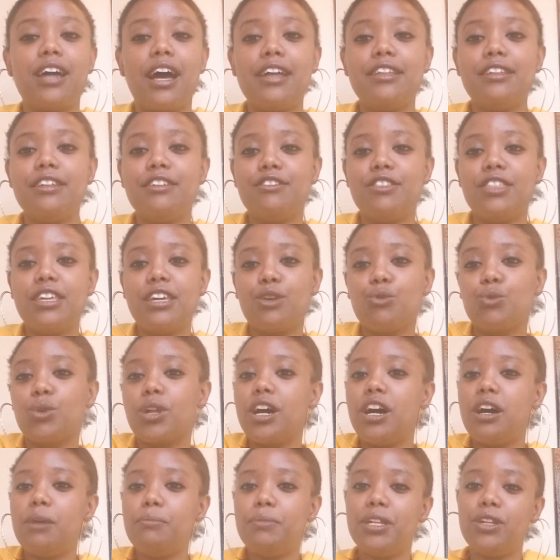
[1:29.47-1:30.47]
I didn't think it would
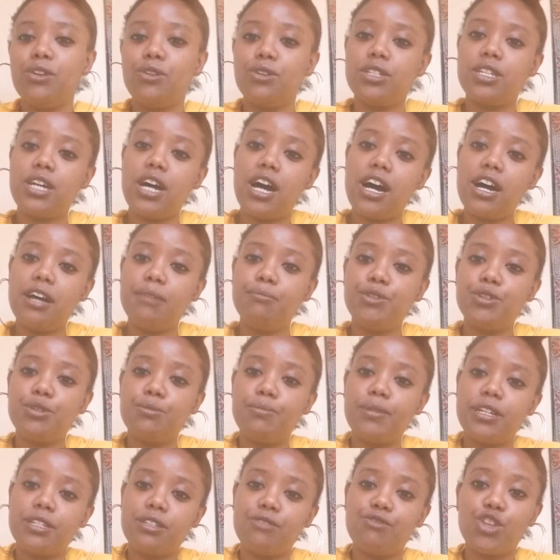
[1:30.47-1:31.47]
come in on time just
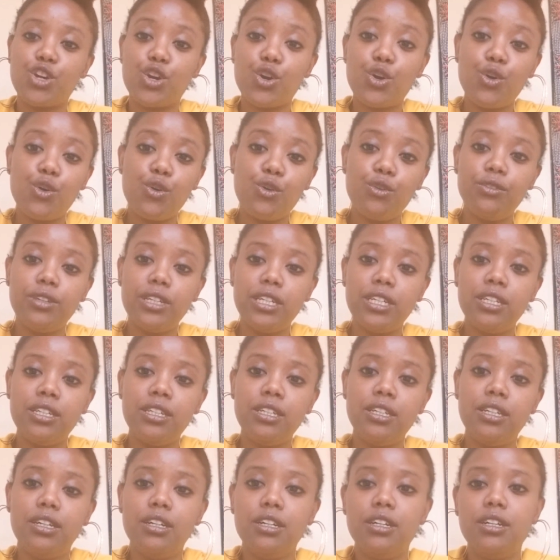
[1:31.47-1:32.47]
because of the COVID.